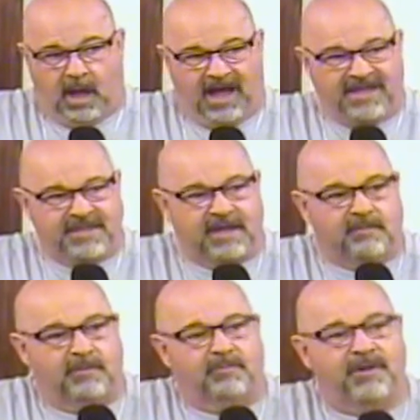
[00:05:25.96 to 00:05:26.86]
I
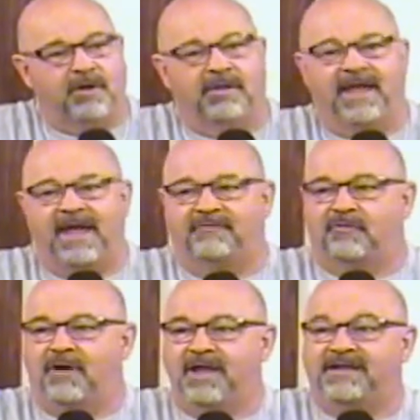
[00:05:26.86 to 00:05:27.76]
think we only have
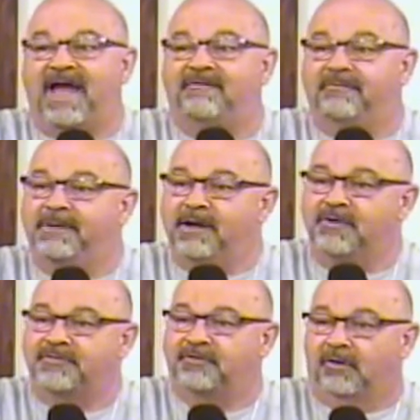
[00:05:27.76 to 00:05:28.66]
a right to have a
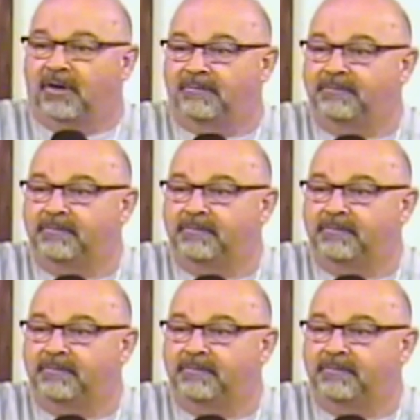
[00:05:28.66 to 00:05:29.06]
bigger storm.